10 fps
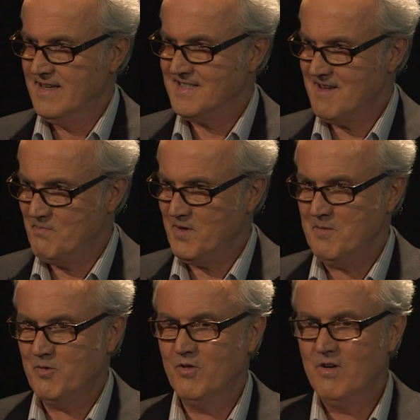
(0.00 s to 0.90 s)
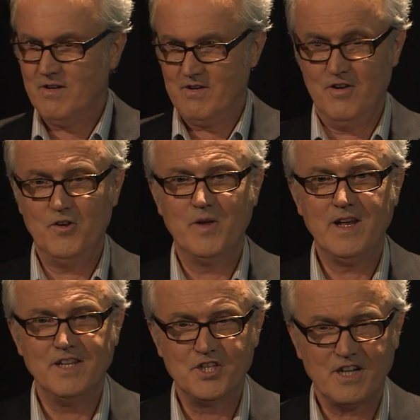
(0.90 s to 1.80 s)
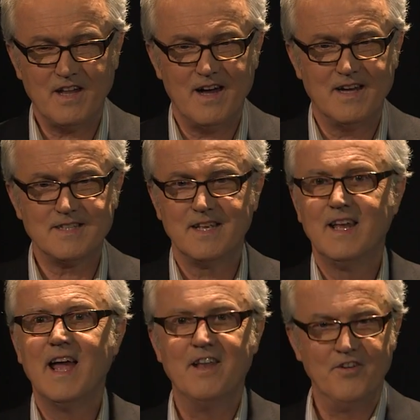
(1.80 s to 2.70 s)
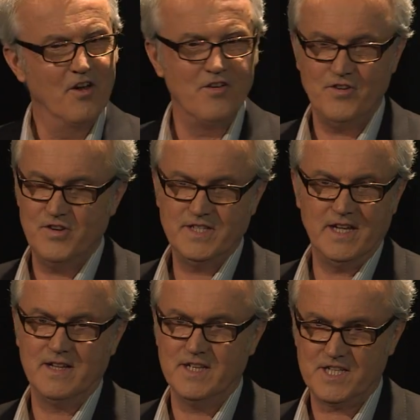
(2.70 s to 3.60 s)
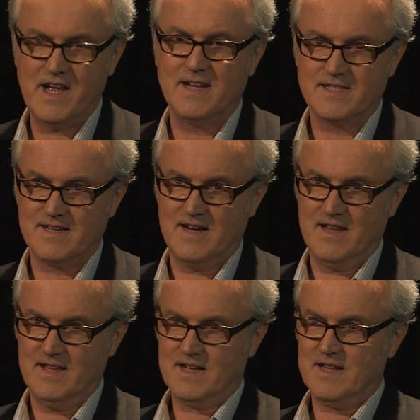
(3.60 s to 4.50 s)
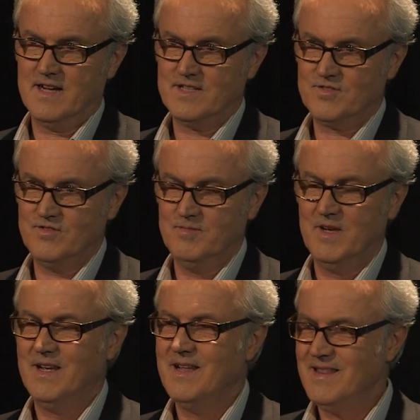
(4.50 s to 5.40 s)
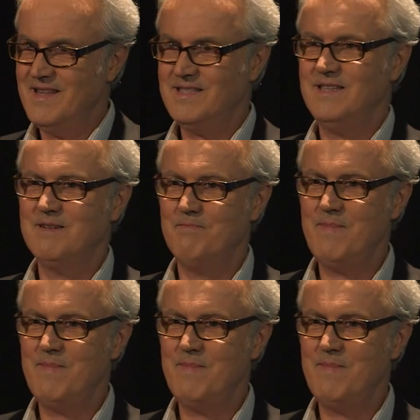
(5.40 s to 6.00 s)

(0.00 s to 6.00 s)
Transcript: Some people go to English class and don't use English outside of the classroom. This is a